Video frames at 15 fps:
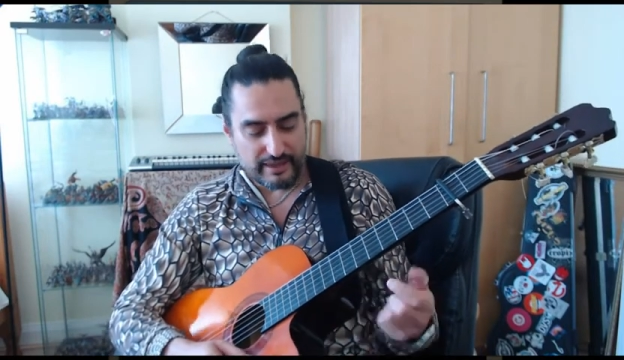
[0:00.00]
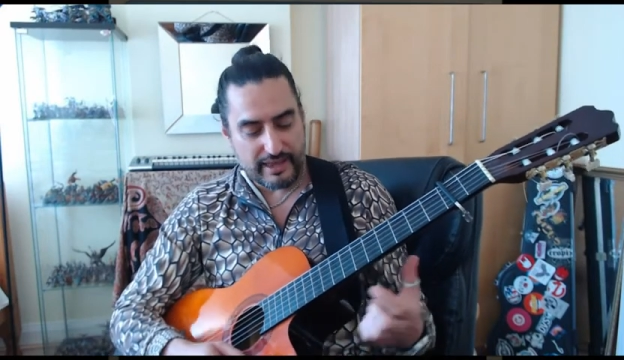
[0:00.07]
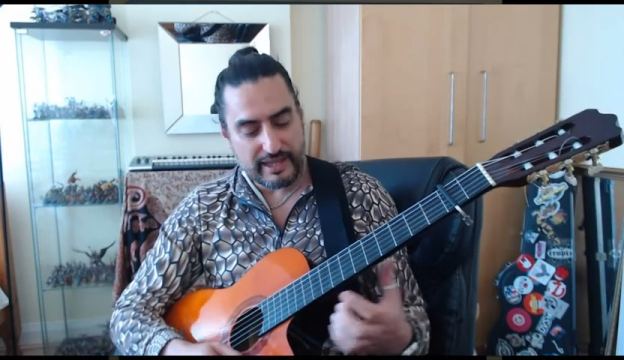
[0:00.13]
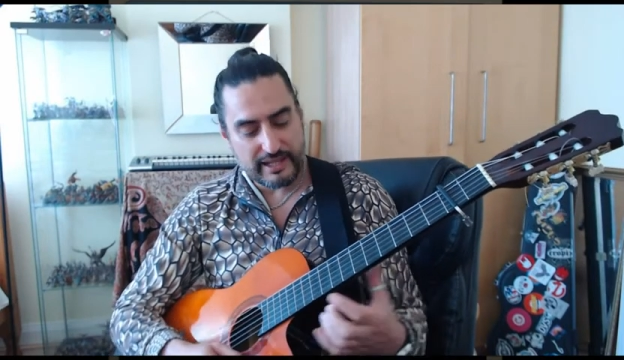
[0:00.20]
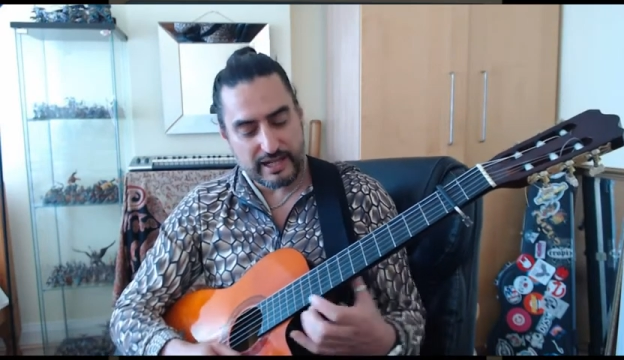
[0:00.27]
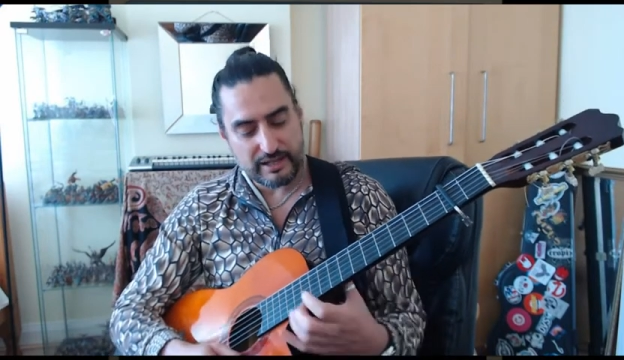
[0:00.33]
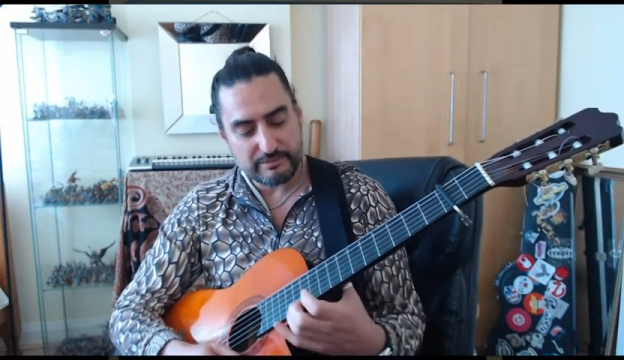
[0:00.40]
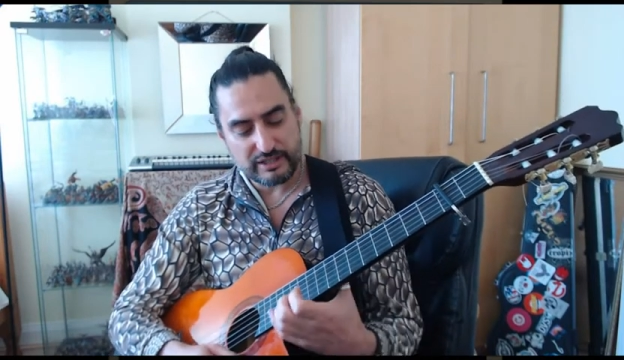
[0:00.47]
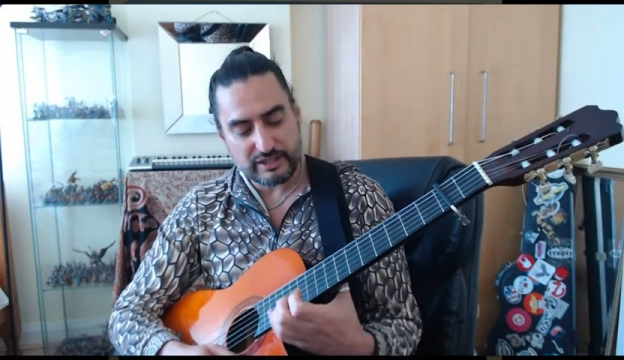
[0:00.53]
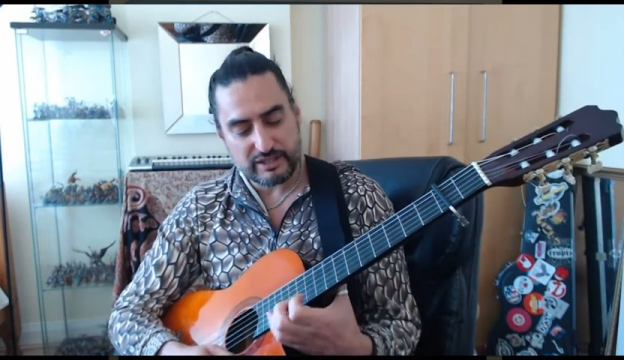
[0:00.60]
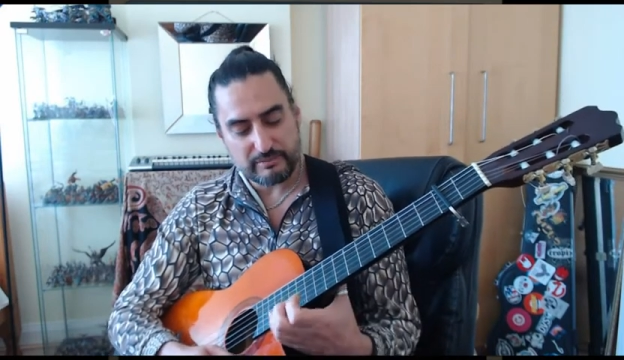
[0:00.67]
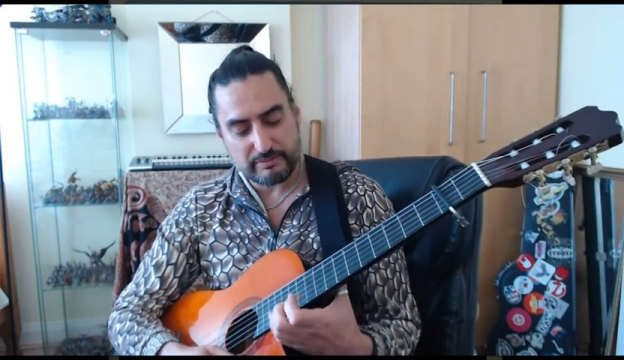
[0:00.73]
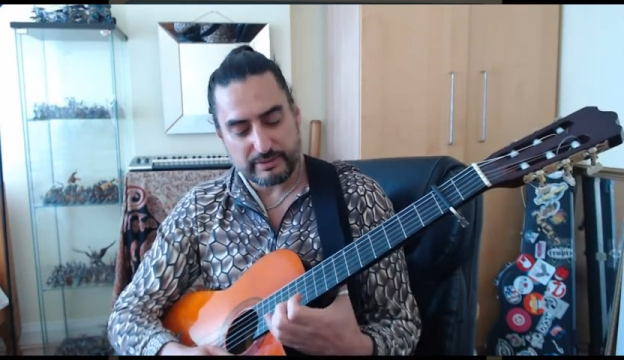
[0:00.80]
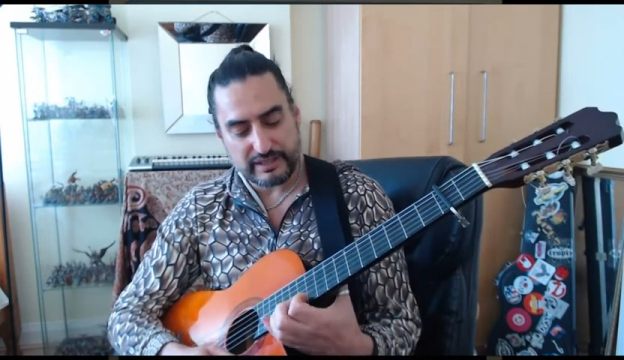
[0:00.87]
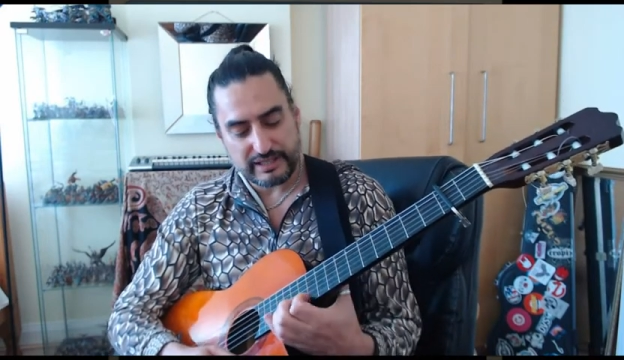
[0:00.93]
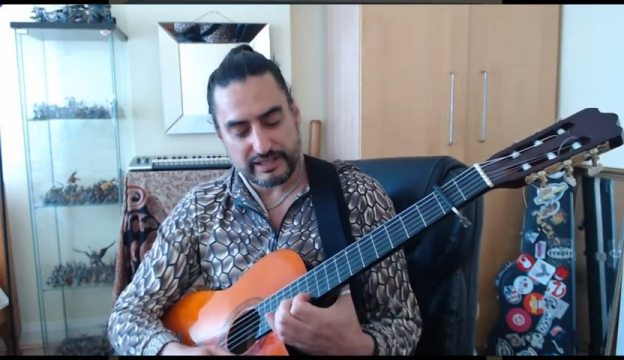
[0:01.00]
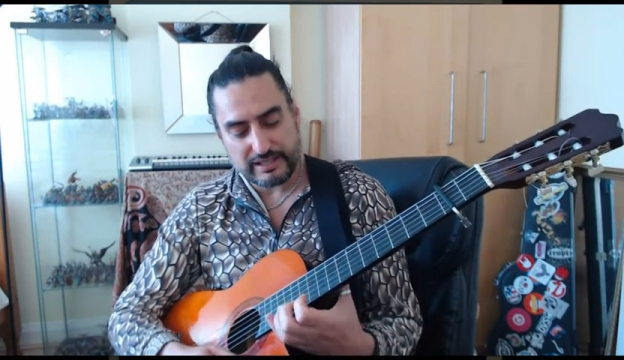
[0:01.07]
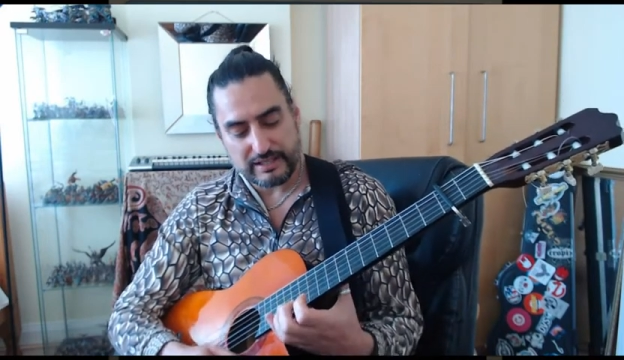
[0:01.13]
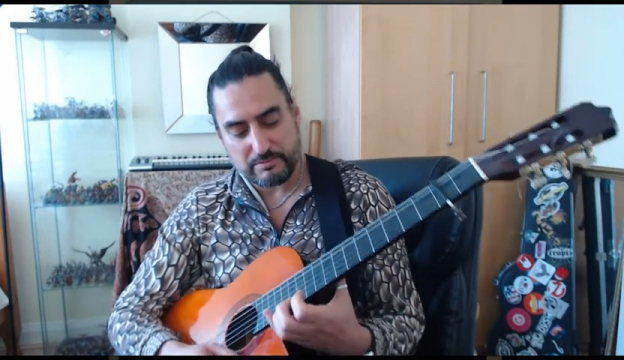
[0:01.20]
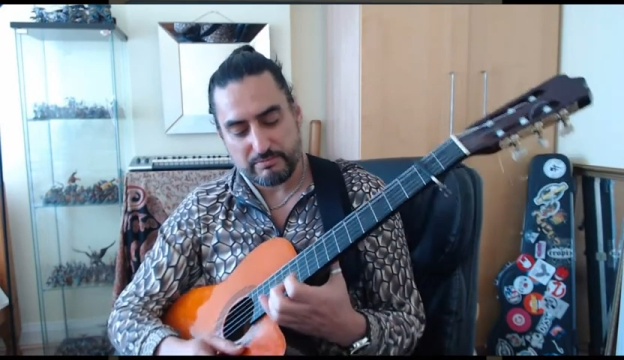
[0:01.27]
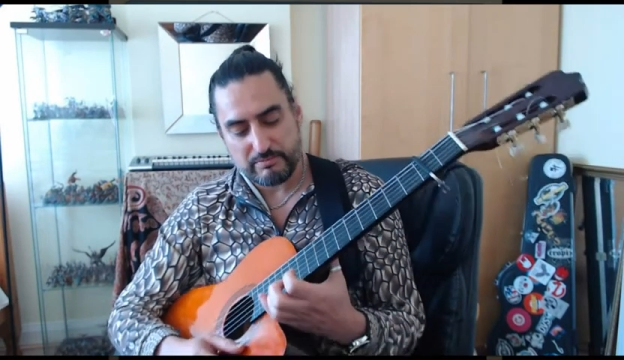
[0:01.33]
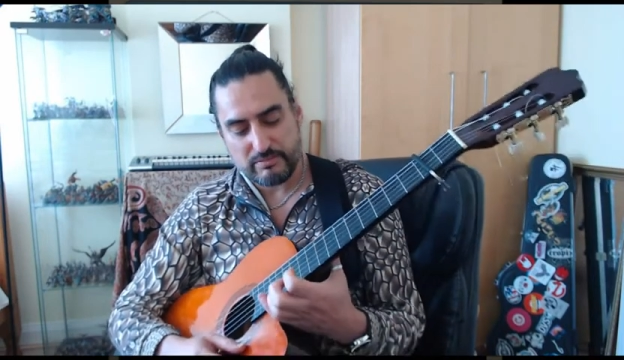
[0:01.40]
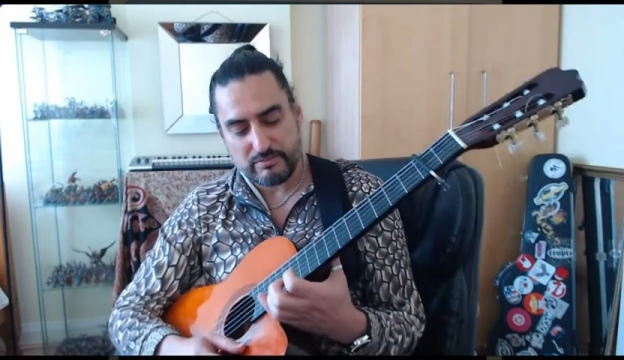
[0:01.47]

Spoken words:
and I'm going to be